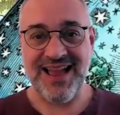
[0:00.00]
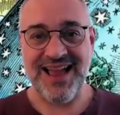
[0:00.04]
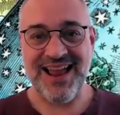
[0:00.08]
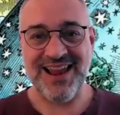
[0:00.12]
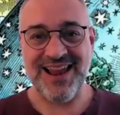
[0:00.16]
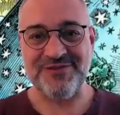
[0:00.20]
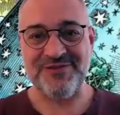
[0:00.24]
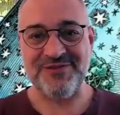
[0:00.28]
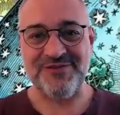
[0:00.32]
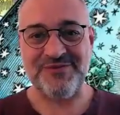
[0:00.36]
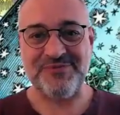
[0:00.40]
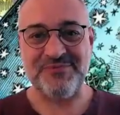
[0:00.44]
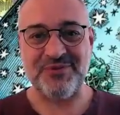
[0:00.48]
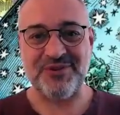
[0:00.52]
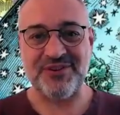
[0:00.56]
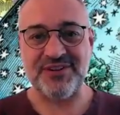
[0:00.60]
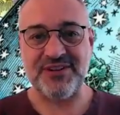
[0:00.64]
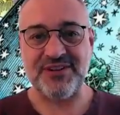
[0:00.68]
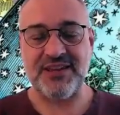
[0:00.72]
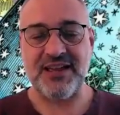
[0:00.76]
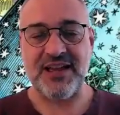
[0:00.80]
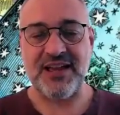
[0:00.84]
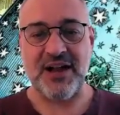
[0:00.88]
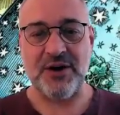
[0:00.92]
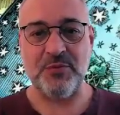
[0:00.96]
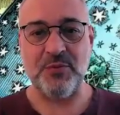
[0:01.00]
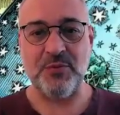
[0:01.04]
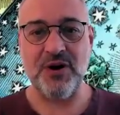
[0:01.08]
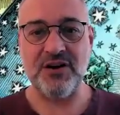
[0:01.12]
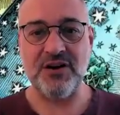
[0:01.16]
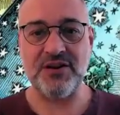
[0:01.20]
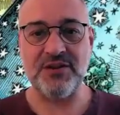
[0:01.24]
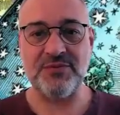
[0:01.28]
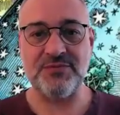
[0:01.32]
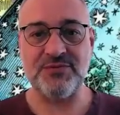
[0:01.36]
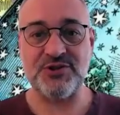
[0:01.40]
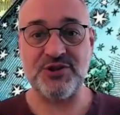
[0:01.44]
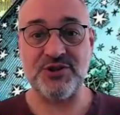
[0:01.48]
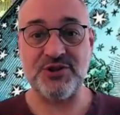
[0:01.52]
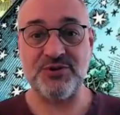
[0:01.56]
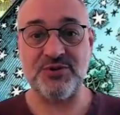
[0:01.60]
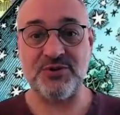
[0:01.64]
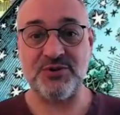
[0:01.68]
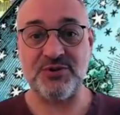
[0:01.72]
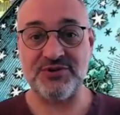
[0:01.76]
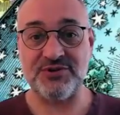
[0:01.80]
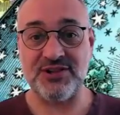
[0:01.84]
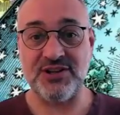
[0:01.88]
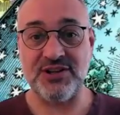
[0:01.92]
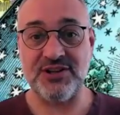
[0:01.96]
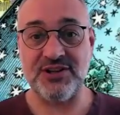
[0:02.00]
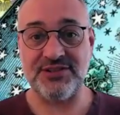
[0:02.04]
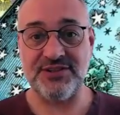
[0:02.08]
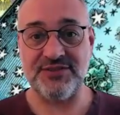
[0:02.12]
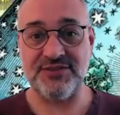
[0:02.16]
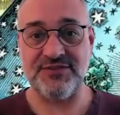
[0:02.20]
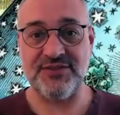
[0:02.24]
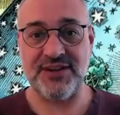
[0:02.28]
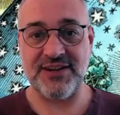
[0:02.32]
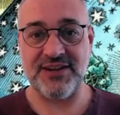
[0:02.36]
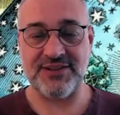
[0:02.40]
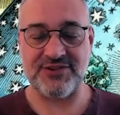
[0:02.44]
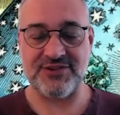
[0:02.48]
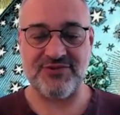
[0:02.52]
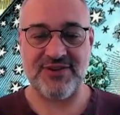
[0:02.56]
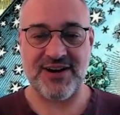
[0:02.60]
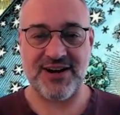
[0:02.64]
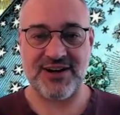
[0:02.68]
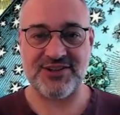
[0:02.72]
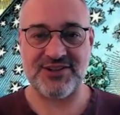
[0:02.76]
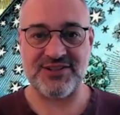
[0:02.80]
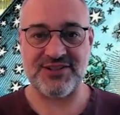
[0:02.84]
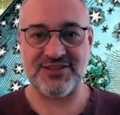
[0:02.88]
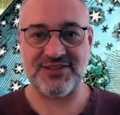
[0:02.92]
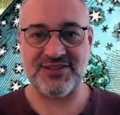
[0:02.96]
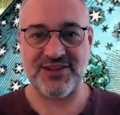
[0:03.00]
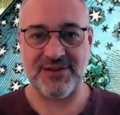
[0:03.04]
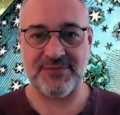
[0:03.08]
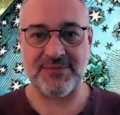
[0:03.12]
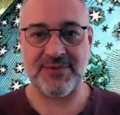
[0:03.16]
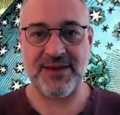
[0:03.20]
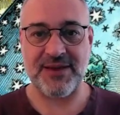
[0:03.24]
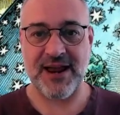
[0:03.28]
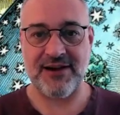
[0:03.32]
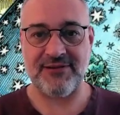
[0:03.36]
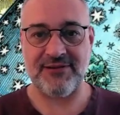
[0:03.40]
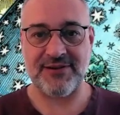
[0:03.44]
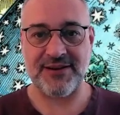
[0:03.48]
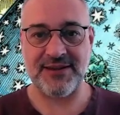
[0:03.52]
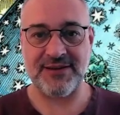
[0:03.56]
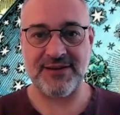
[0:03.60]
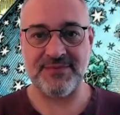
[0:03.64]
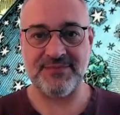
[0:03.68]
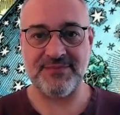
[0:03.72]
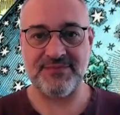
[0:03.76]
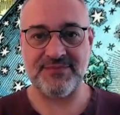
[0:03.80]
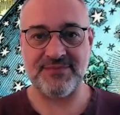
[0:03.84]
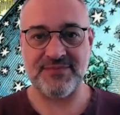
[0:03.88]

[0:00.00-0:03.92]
Hello, everybody, and welcome to Alternative Interactions. I'm Gary.